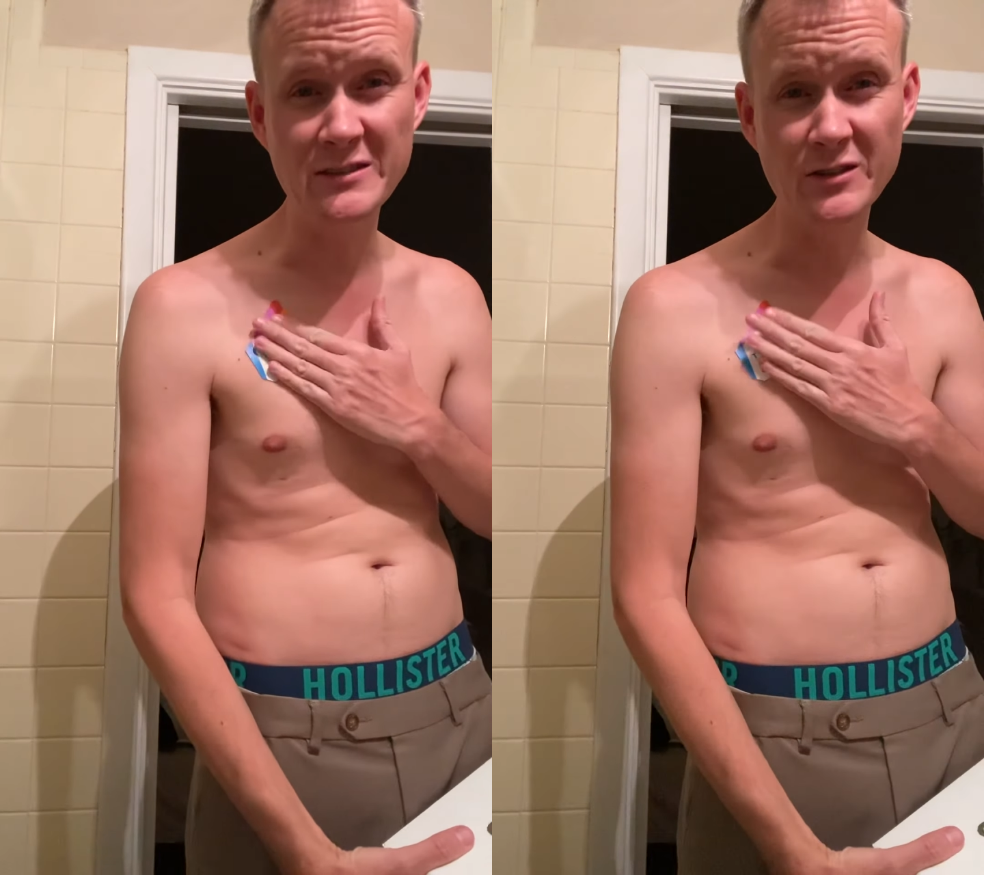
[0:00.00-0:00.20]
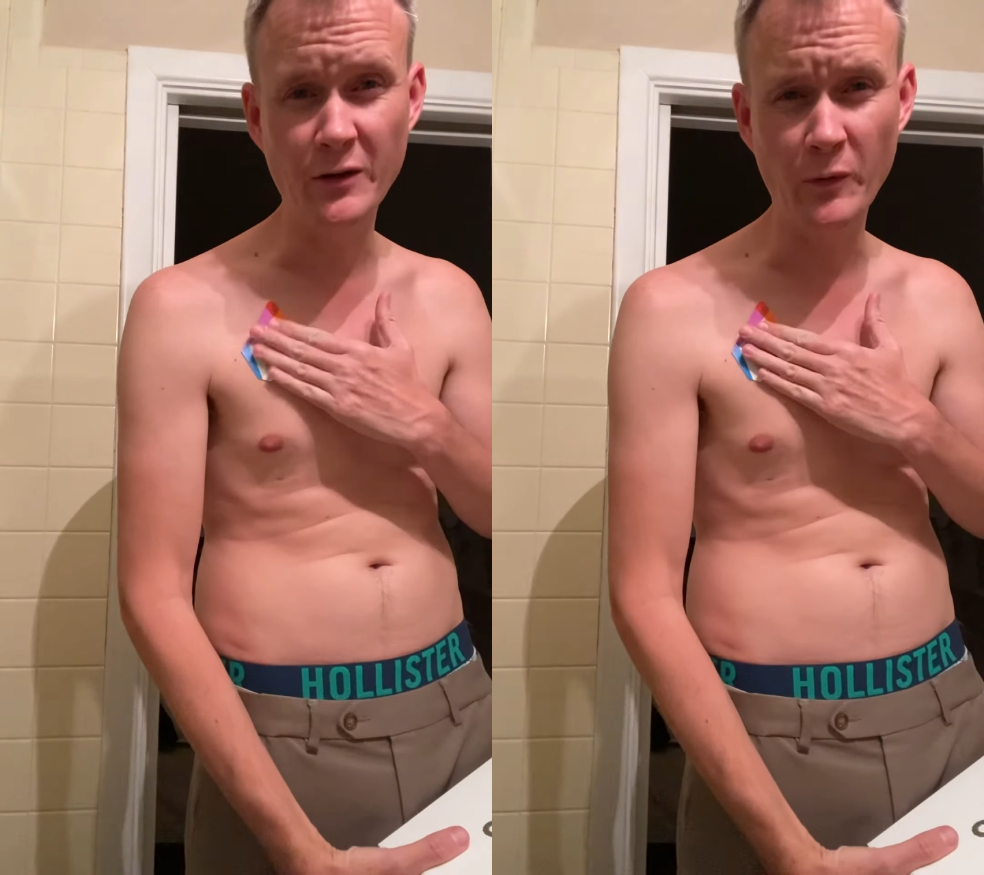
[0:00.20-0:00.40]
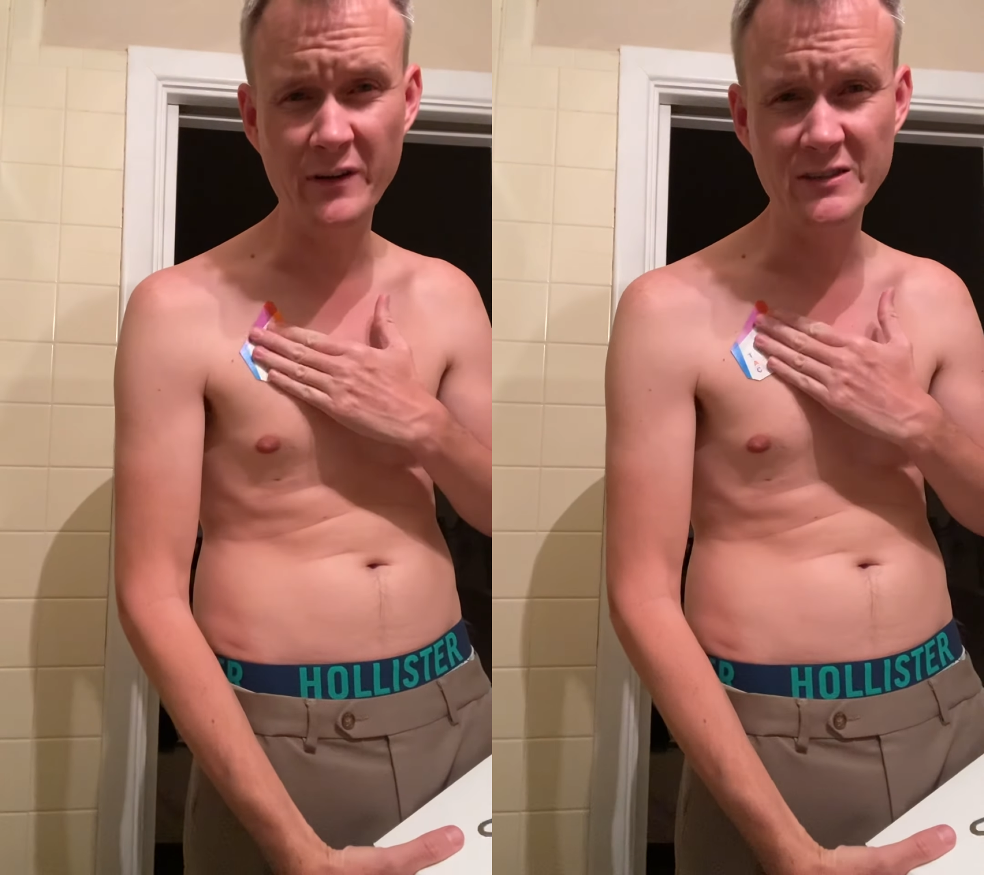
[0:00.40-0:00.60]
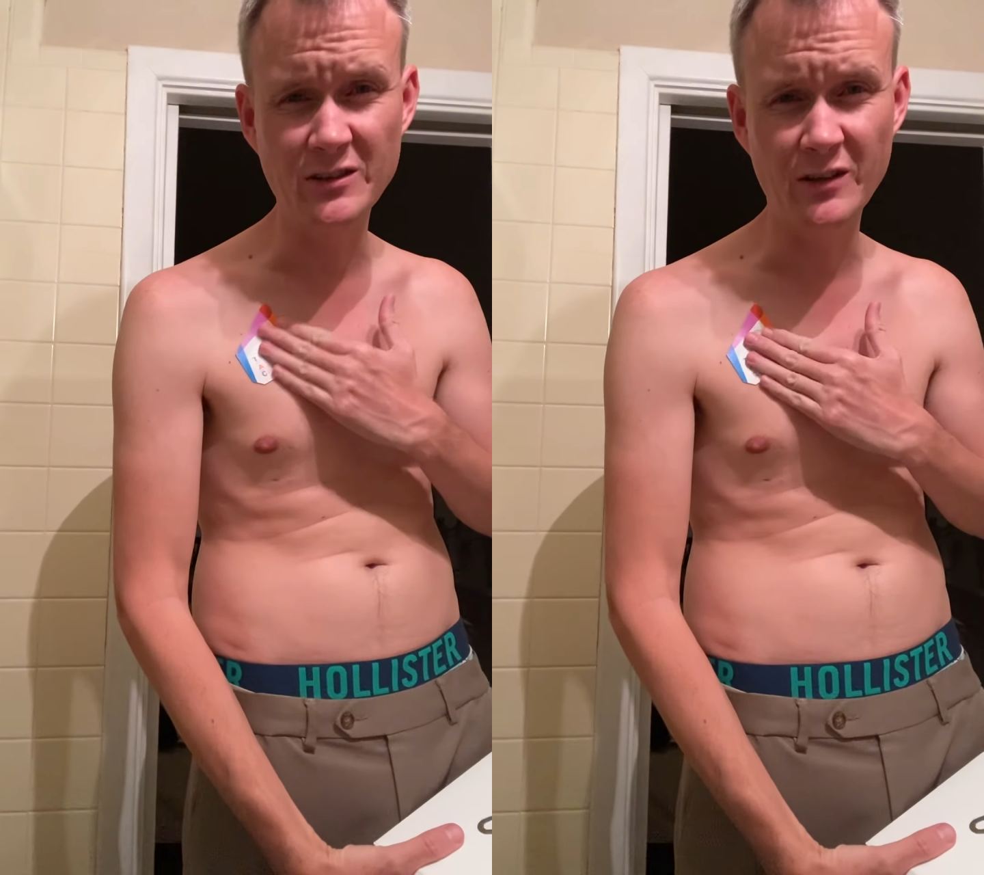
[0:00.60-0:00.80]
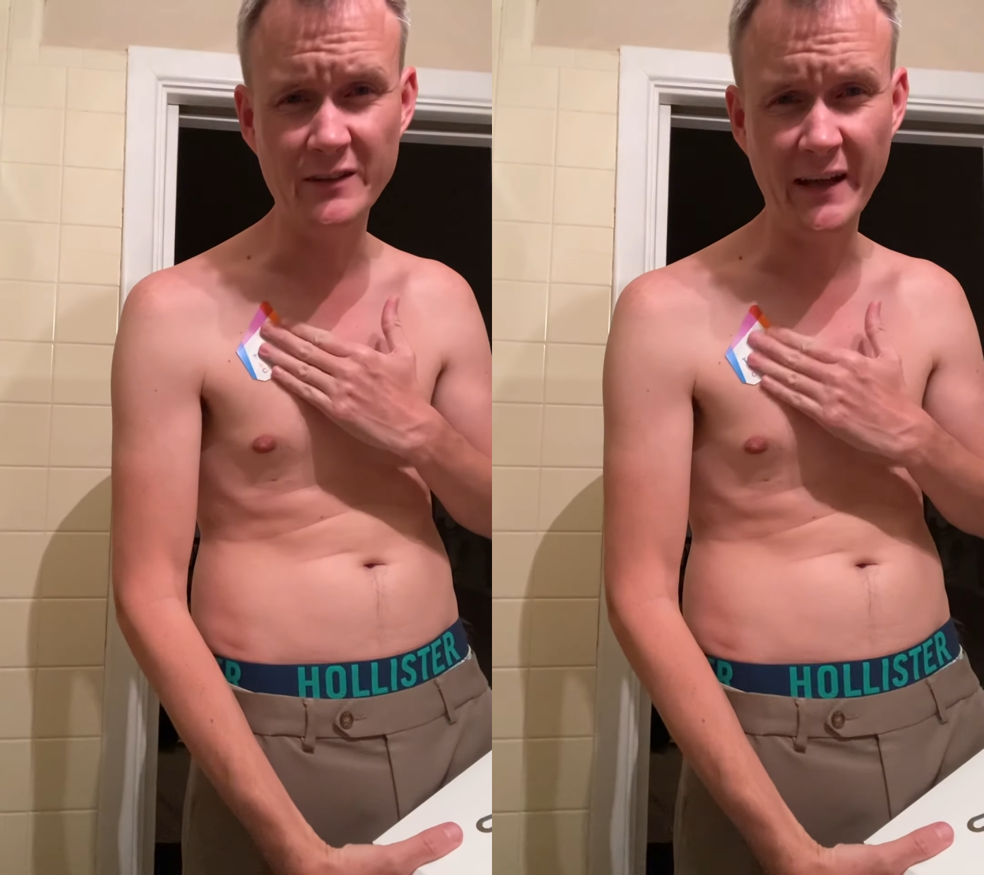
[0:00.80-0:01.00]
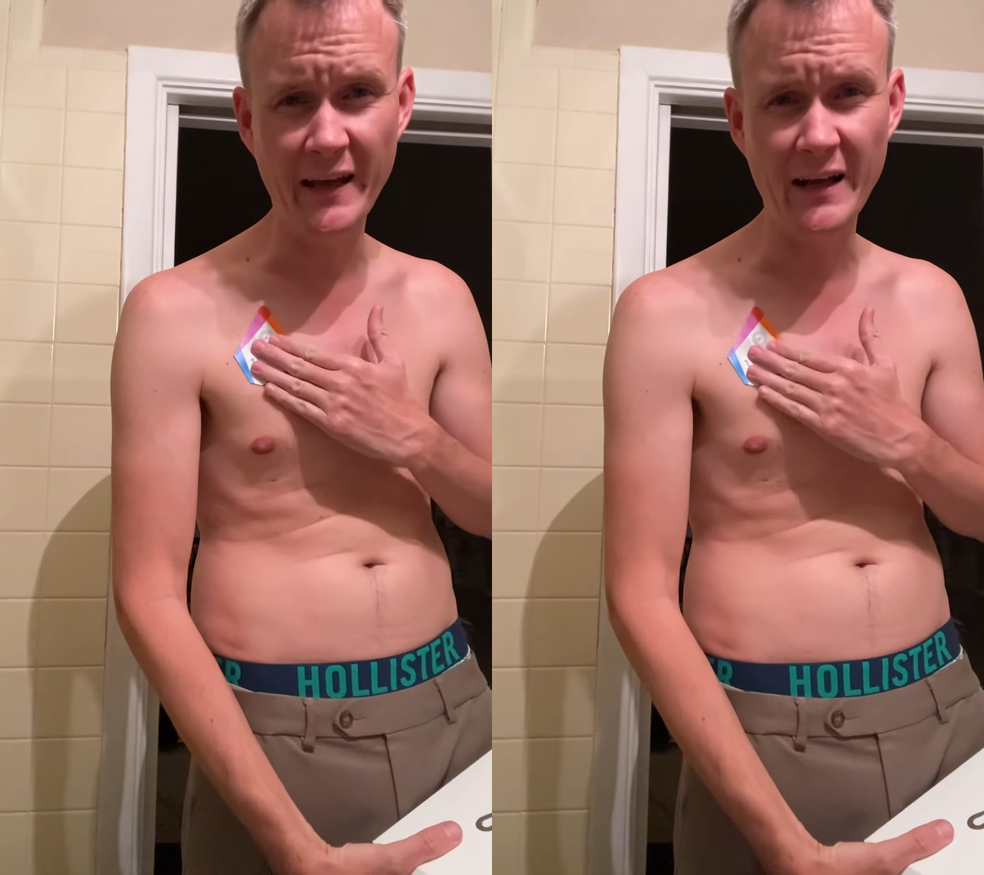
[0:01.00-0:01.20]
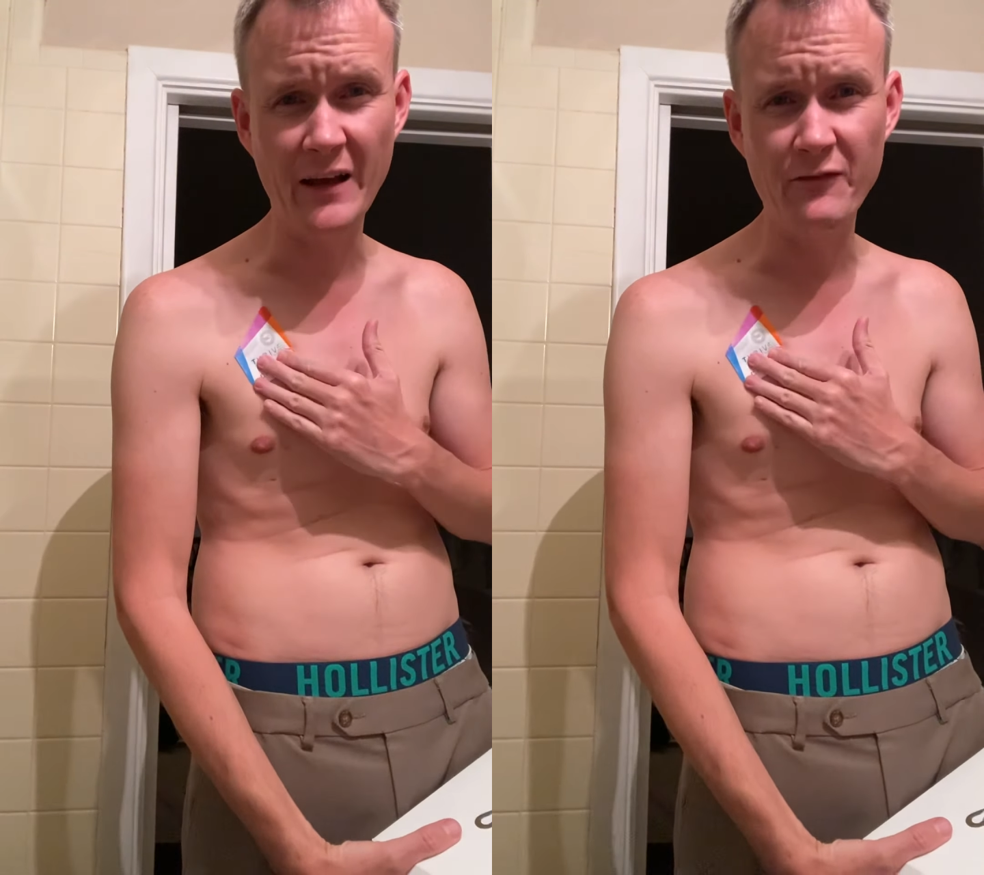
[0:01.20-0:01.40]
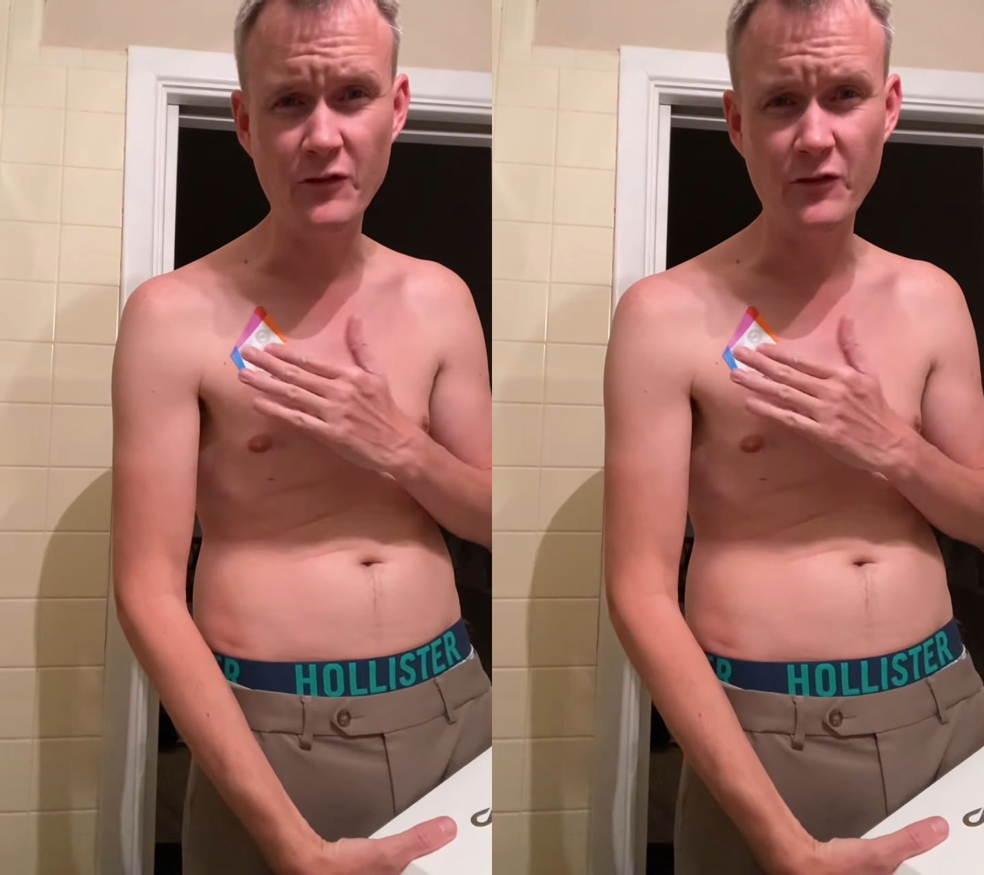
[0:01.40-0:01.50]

So I wear this all day and I have